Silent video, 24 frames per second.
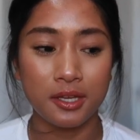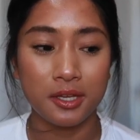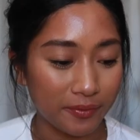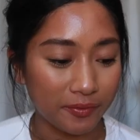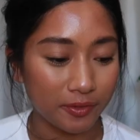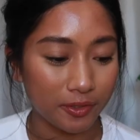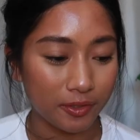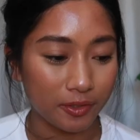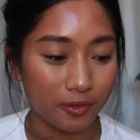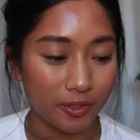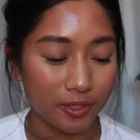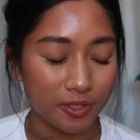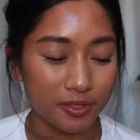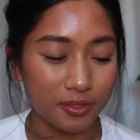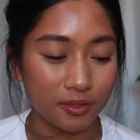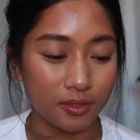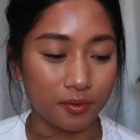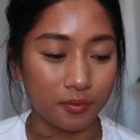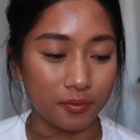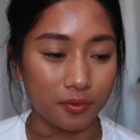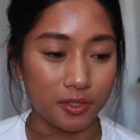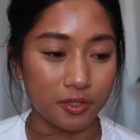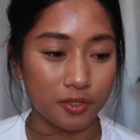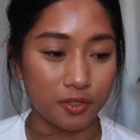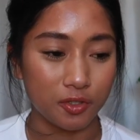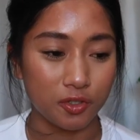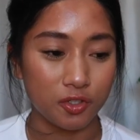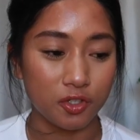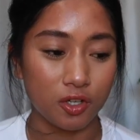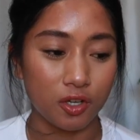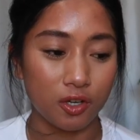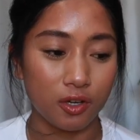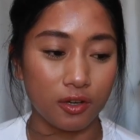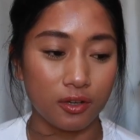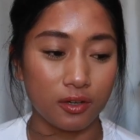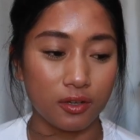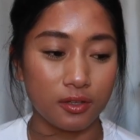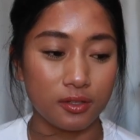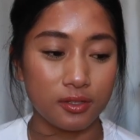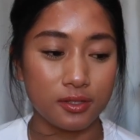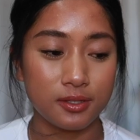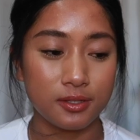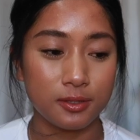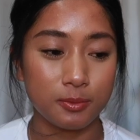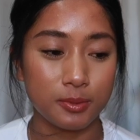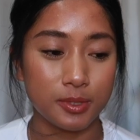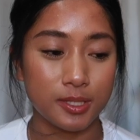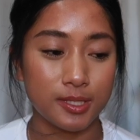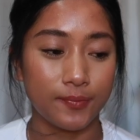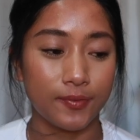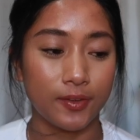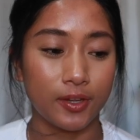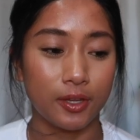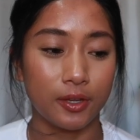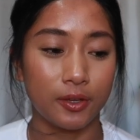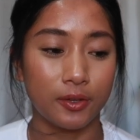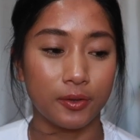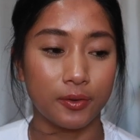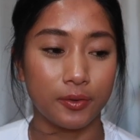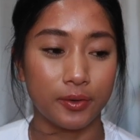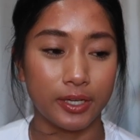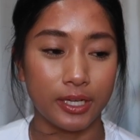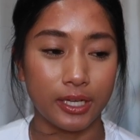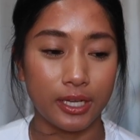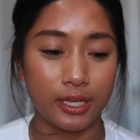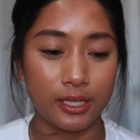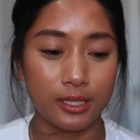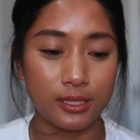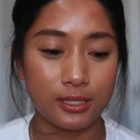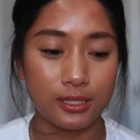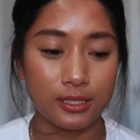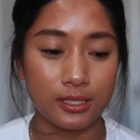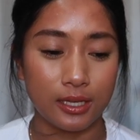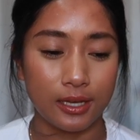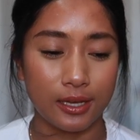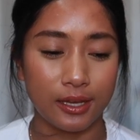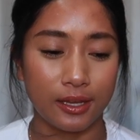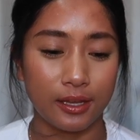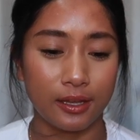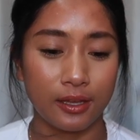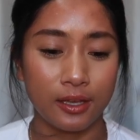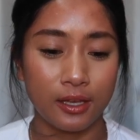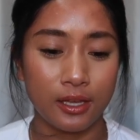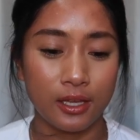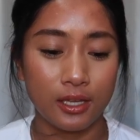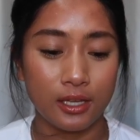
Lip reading: After a great deal of research on specific ingredients, I